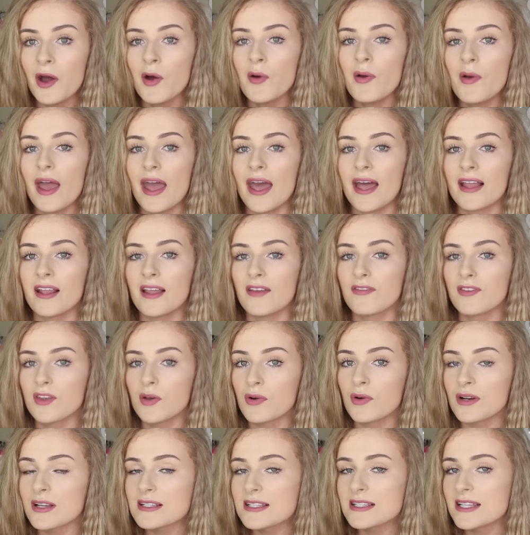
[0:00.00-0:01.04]
and if
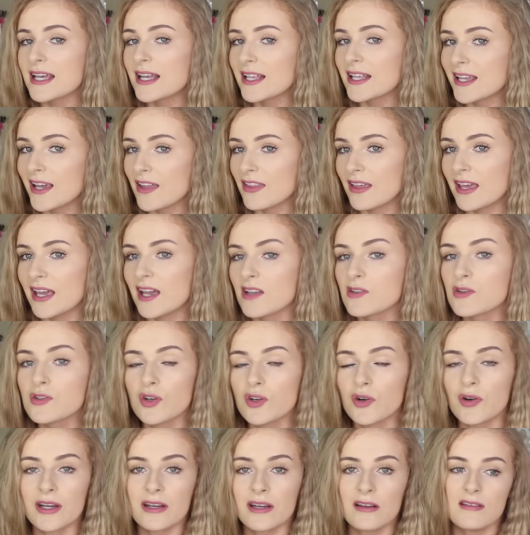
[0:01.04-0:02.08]
you want to see any other hair
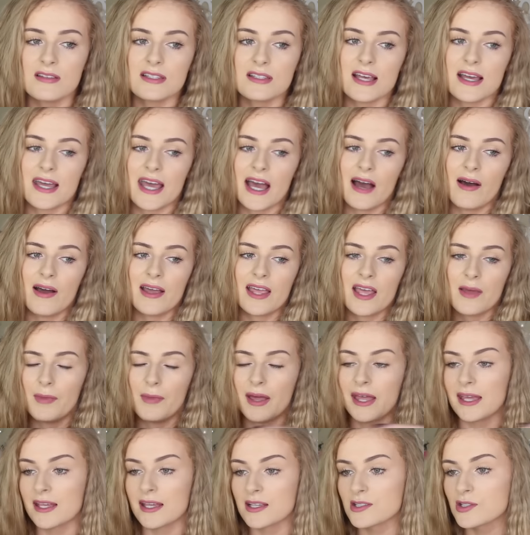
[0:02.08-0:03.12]
tutorials, like how I get
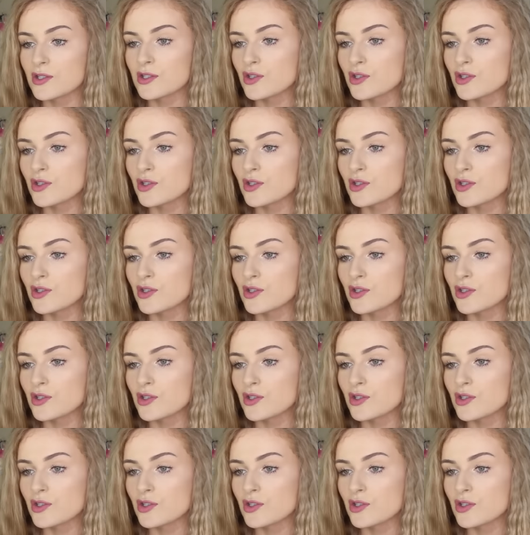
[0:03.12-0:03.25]
my hair